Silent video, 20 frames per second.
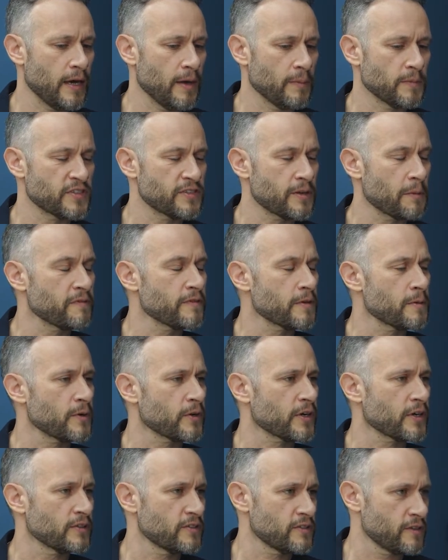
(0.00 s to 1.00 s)
Um, some of them
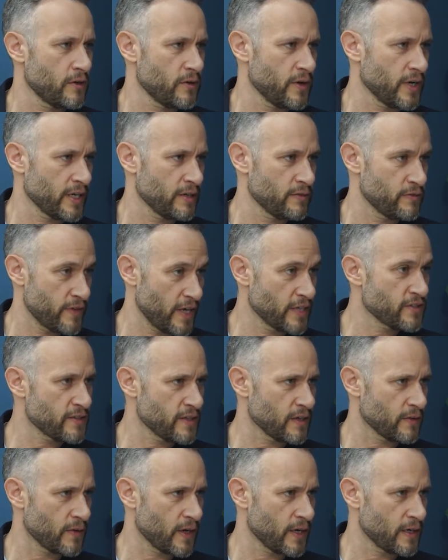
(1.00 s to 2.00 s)
are considering
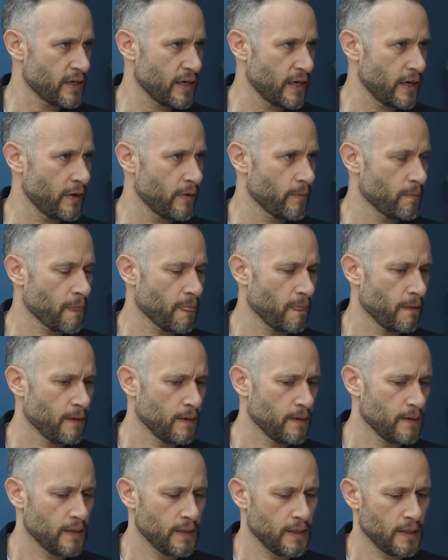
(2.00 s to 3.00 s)
investing right now
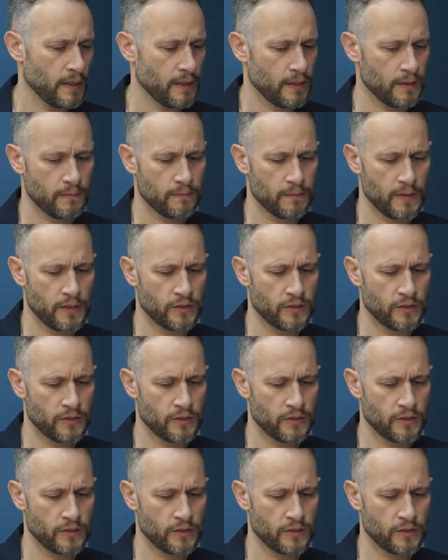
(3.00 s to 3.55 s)
in